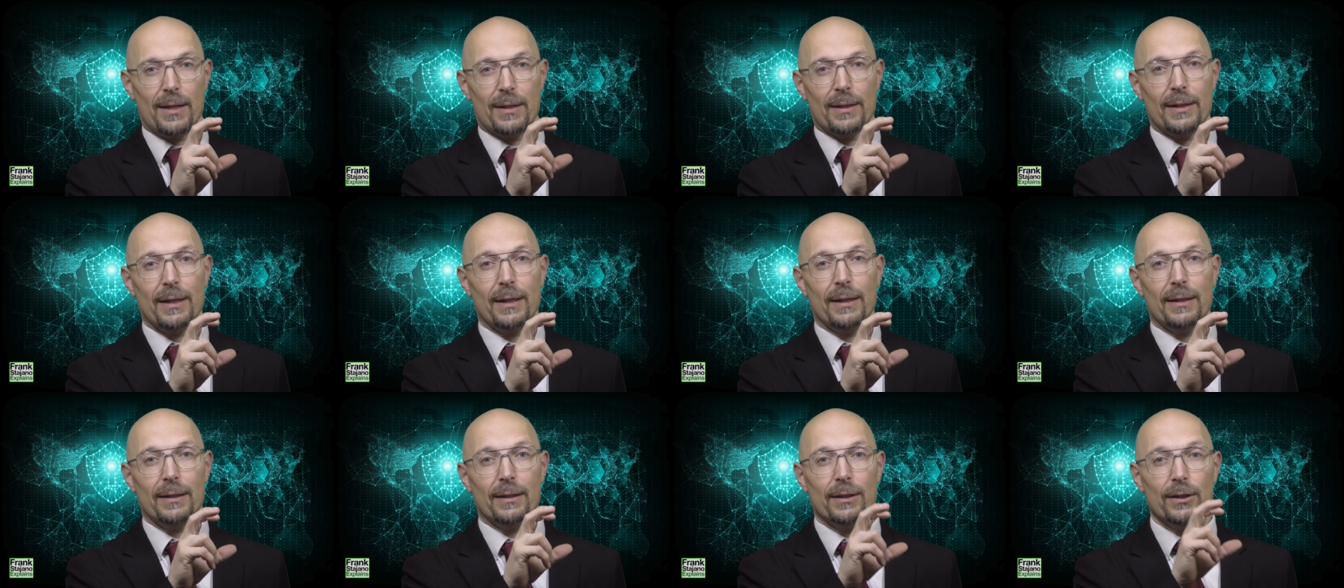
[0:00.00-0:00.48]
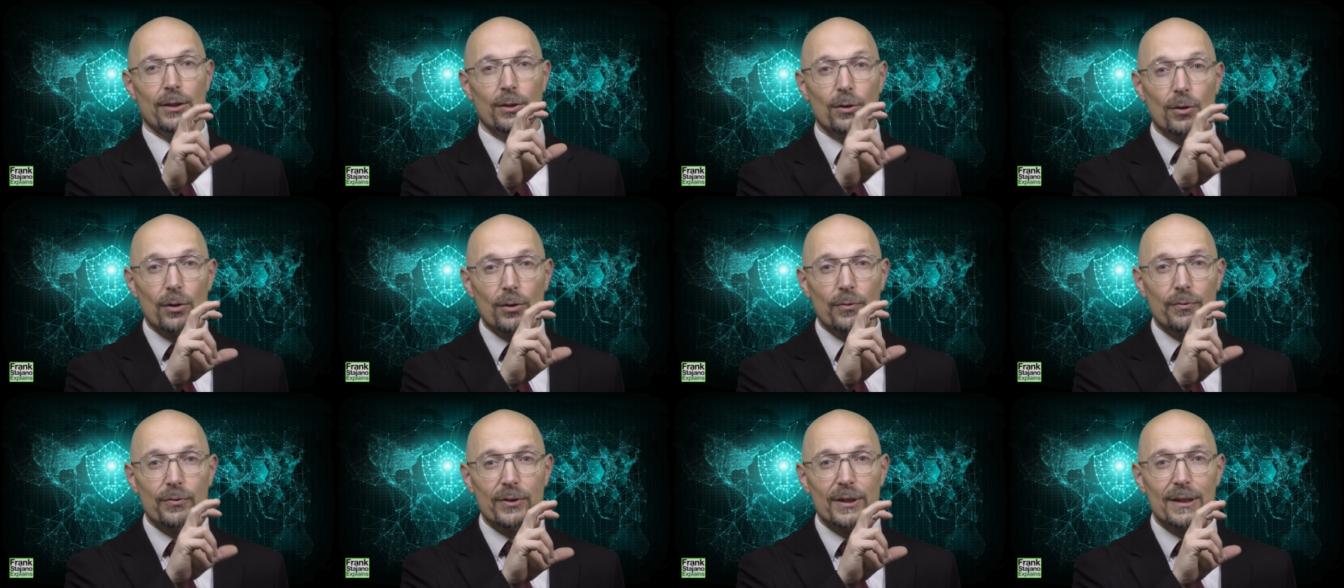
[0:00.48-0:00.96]
then
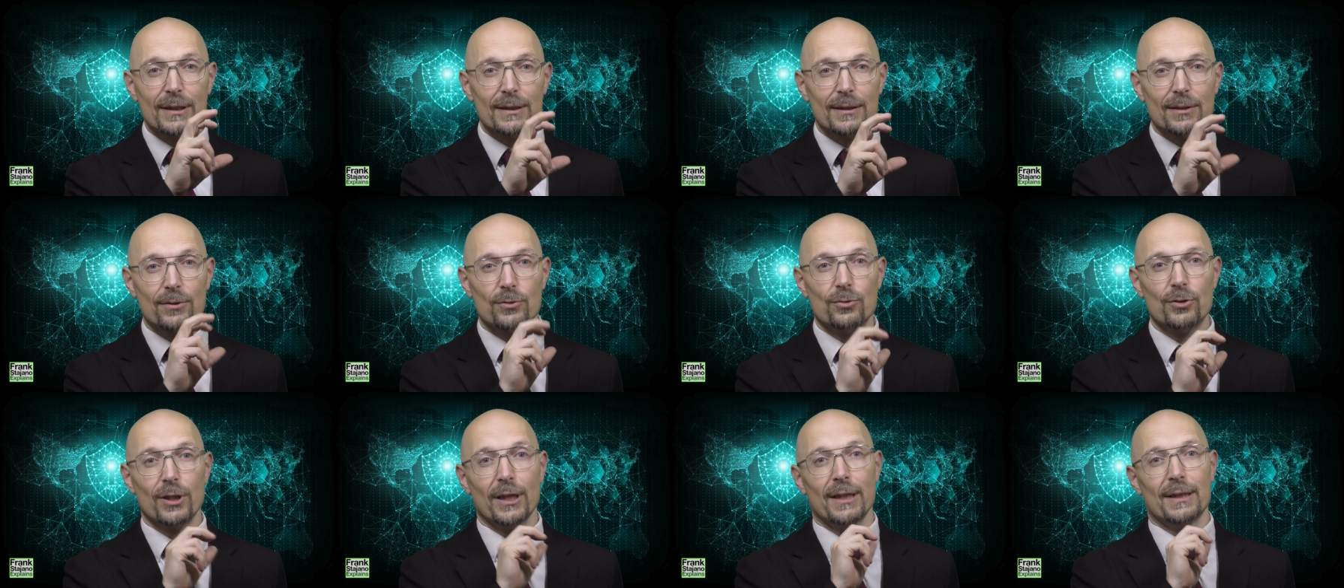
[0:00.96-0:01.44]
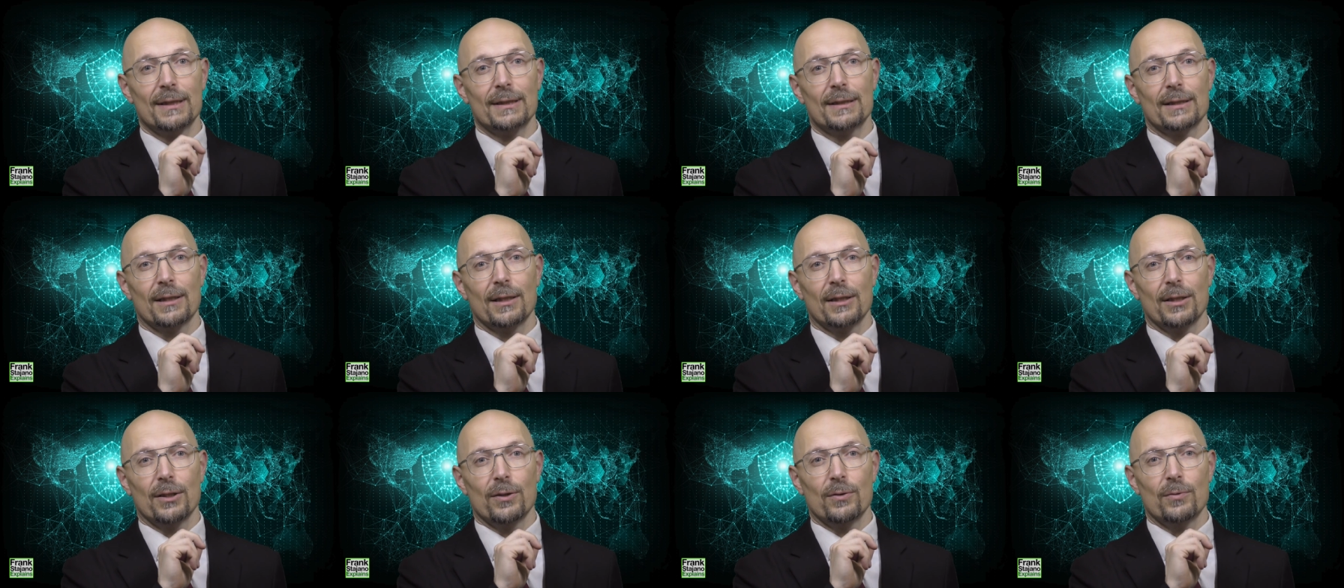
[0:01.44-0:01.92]
your fixed address
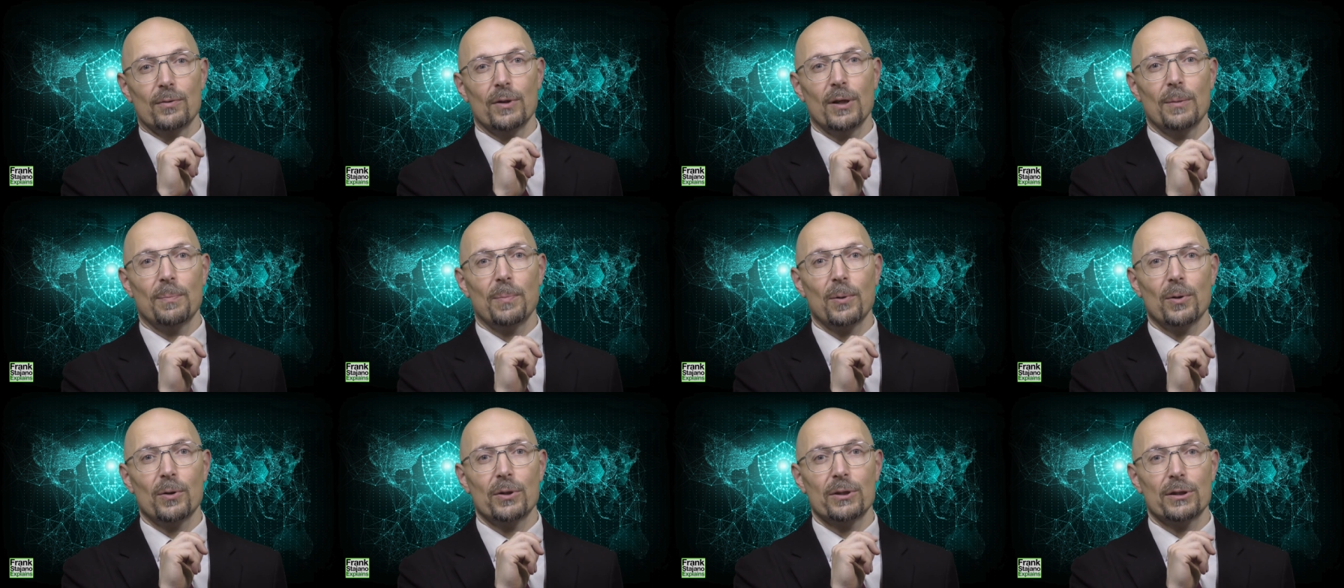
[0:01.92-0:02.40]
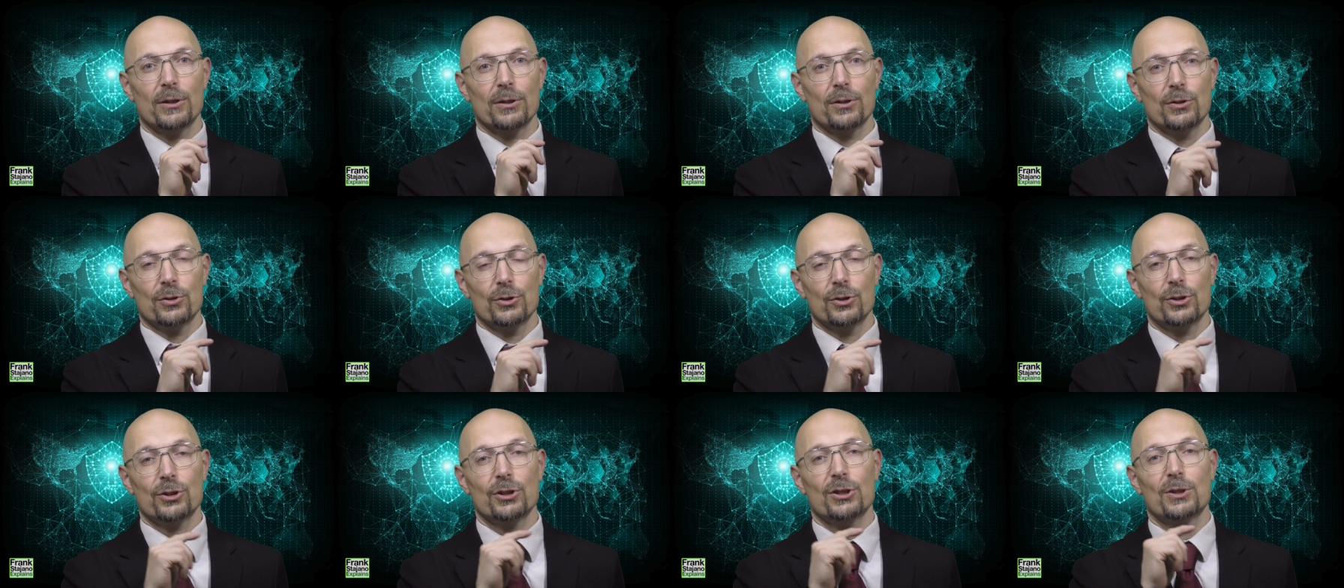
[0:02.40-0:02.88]
will point
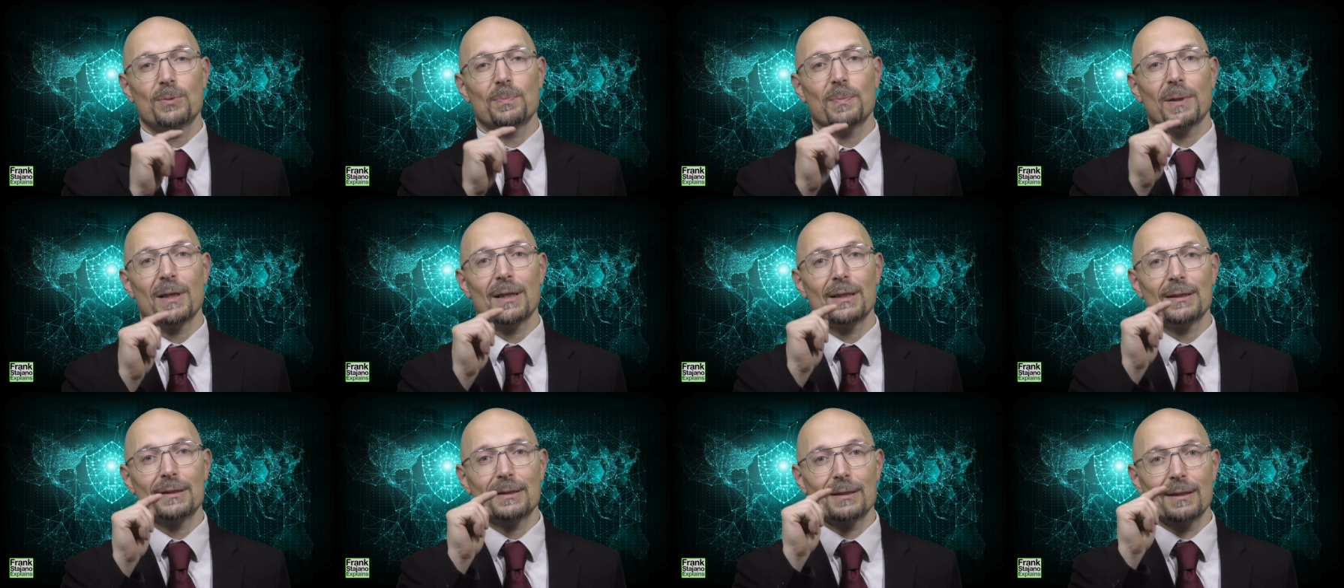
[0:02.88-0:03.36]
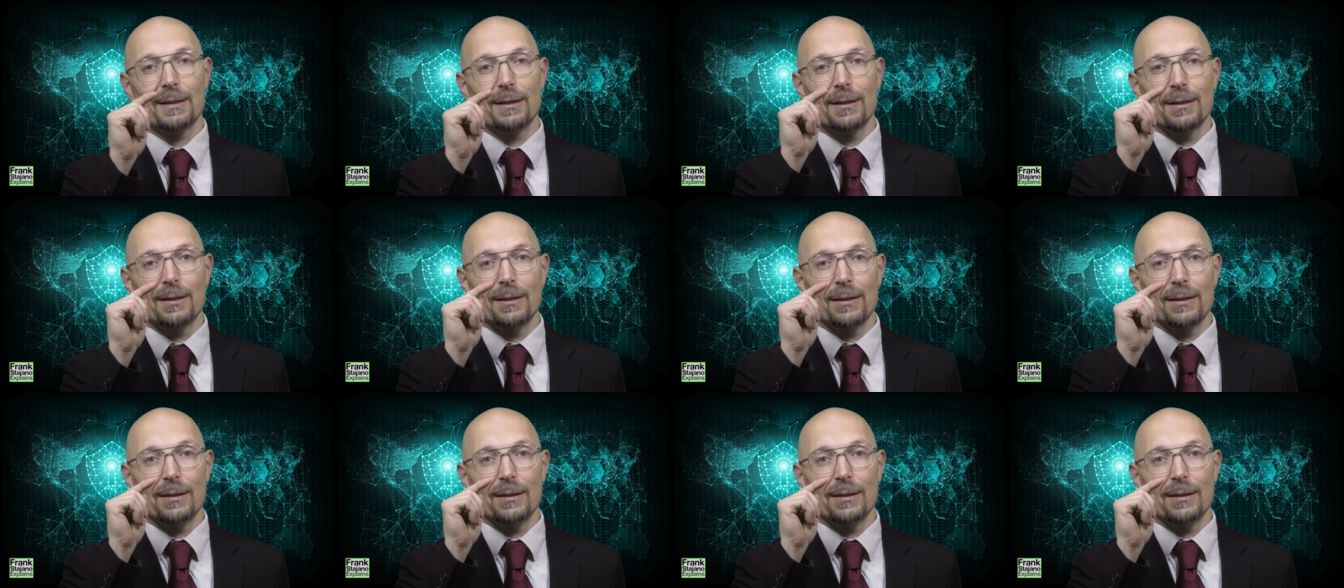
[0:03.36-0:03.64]
just past